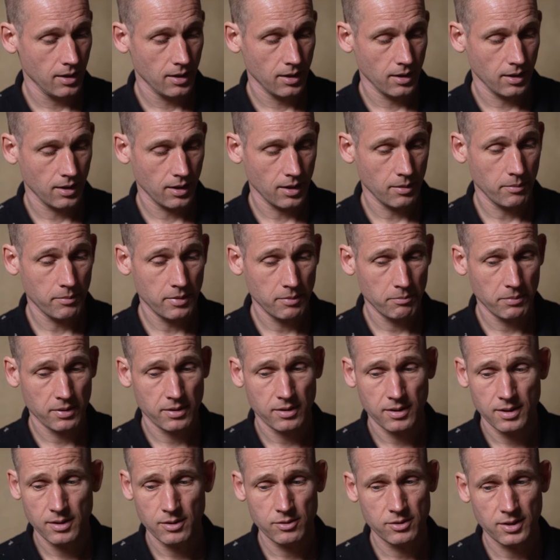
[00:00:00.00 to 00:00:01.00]
Uh, I mean,
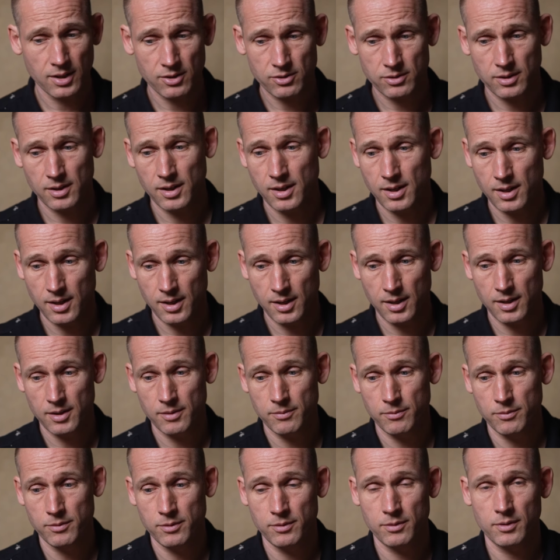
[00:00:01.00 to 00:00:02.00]
but this is just a, a,
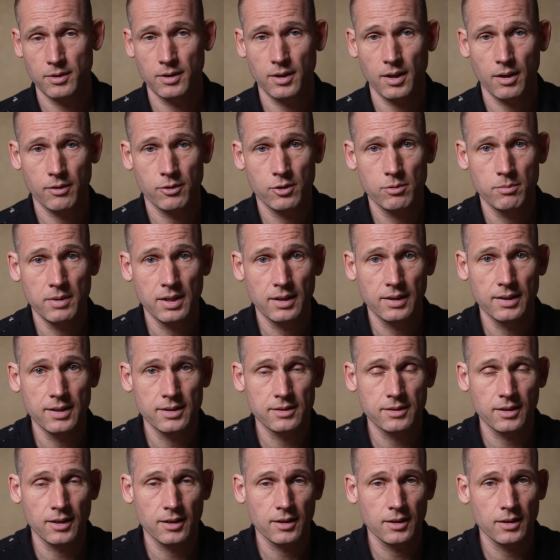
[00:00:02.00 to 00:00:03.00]
to me at
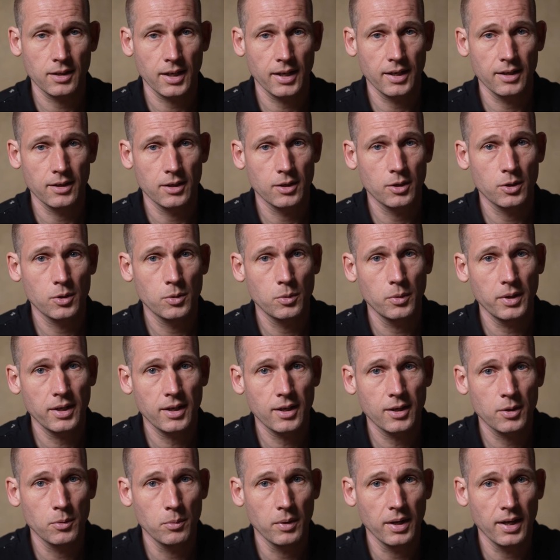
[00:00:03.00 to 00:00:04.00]
least, a kind of
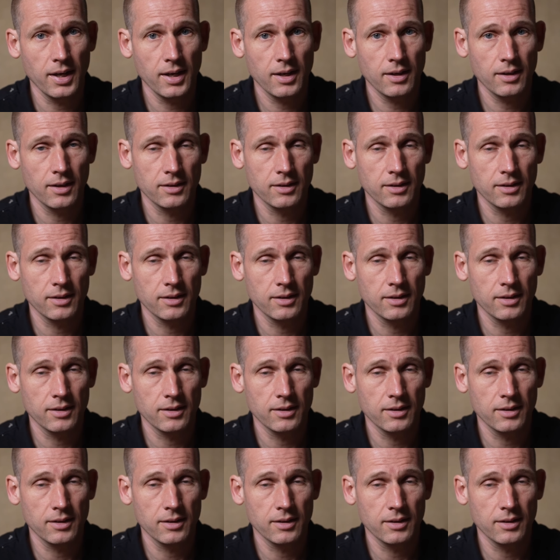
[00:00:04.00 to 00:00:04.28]
quick way.